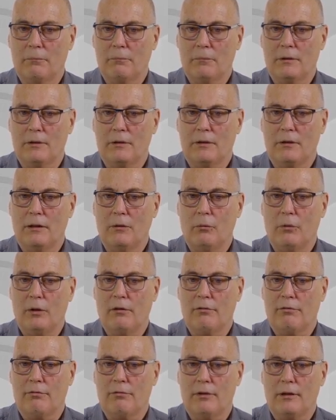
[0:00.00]
But here we
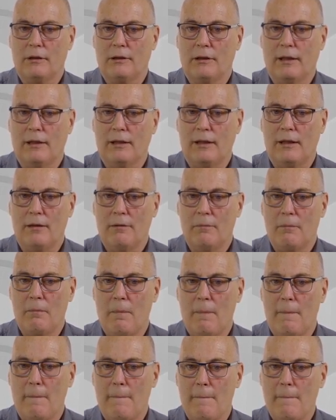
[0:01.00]
have exactly
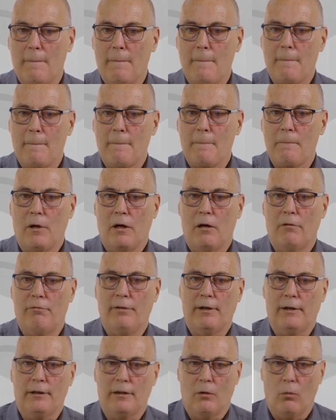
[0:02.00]
power
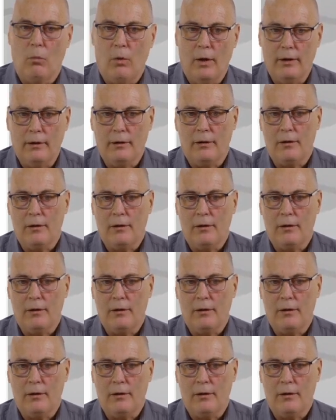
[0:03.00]
factor 1,